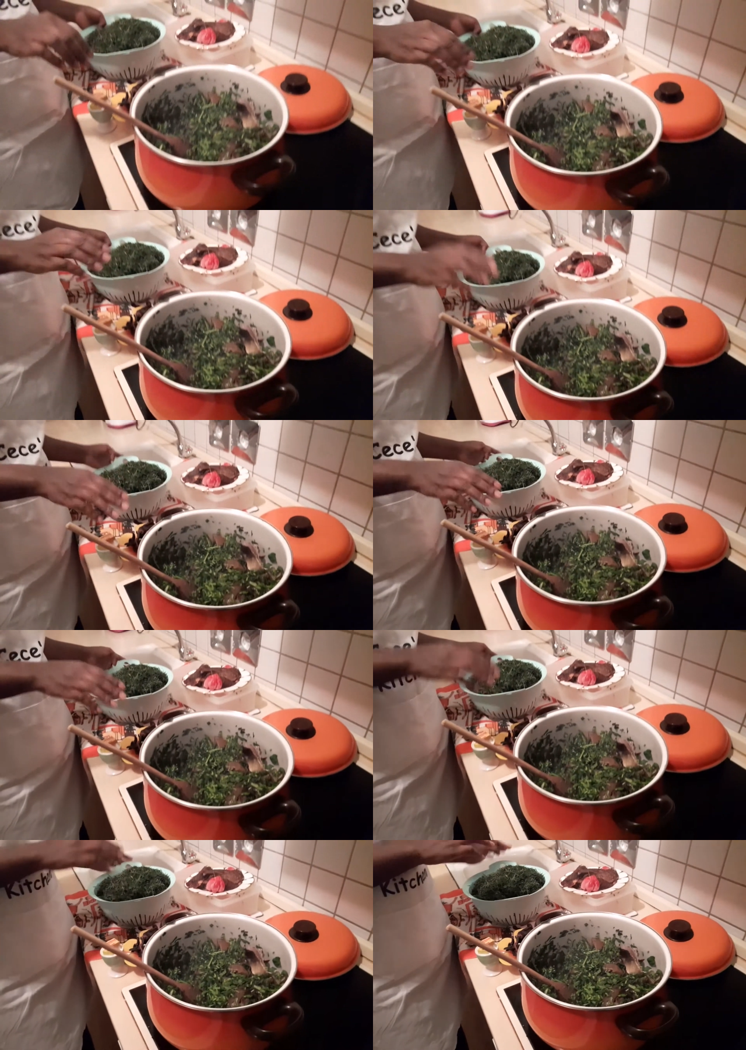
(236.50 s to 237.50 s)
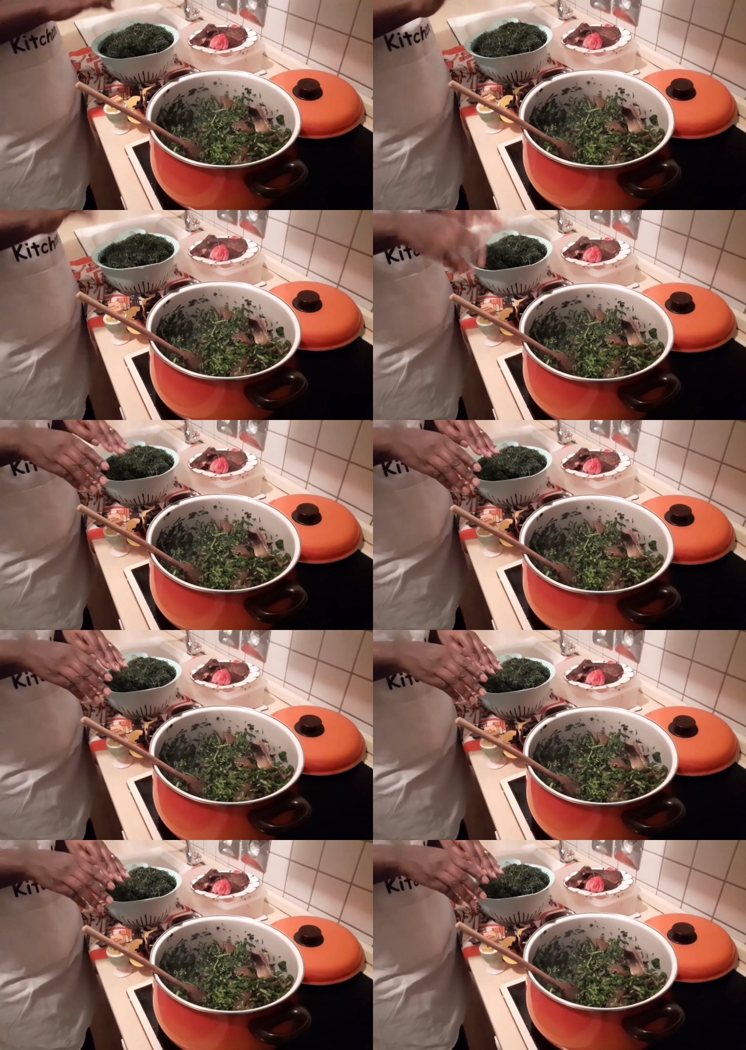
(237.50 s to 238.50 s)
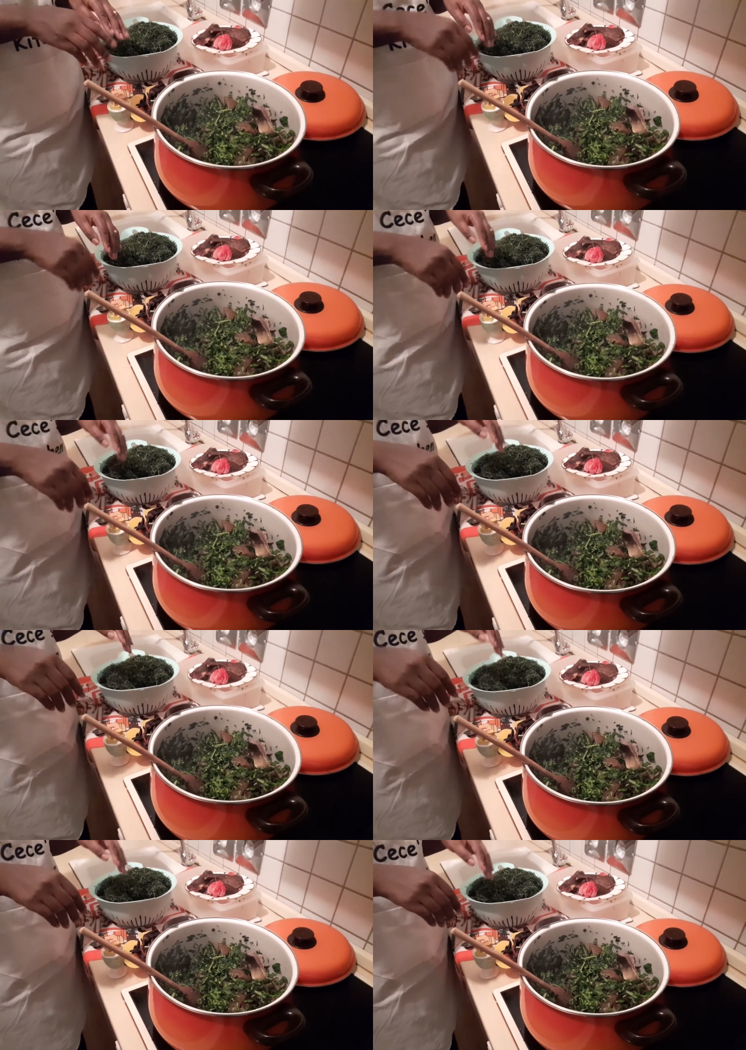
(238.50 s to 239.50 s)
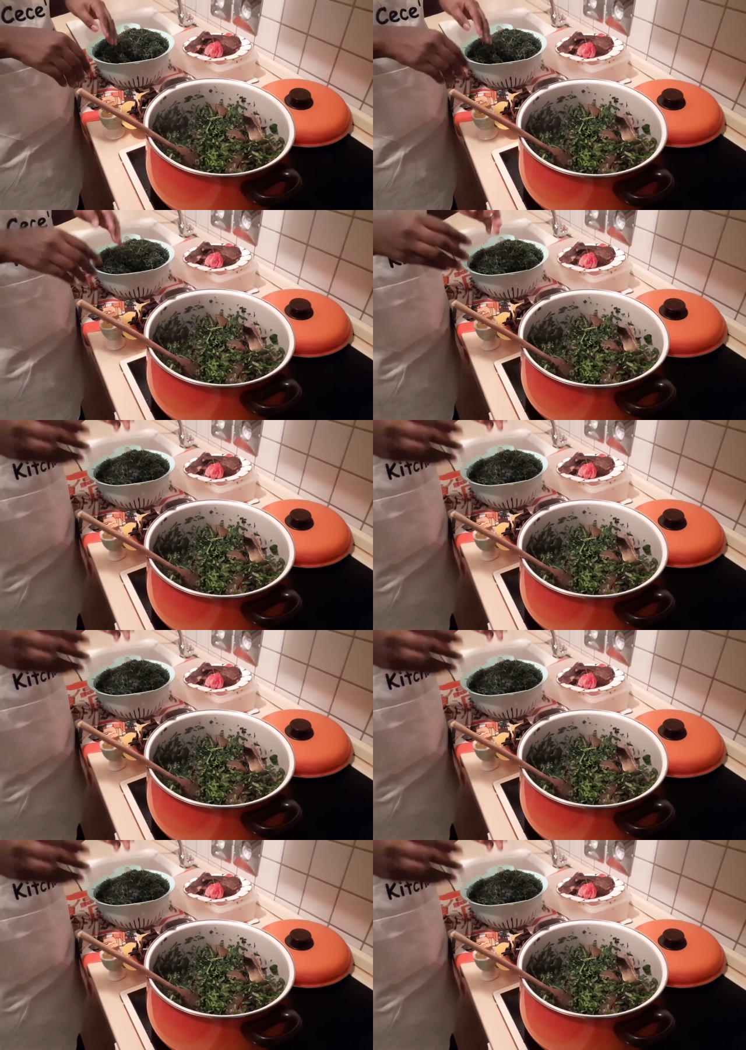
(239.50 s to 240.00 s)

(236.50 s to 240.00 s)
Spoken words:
(no speaker visible)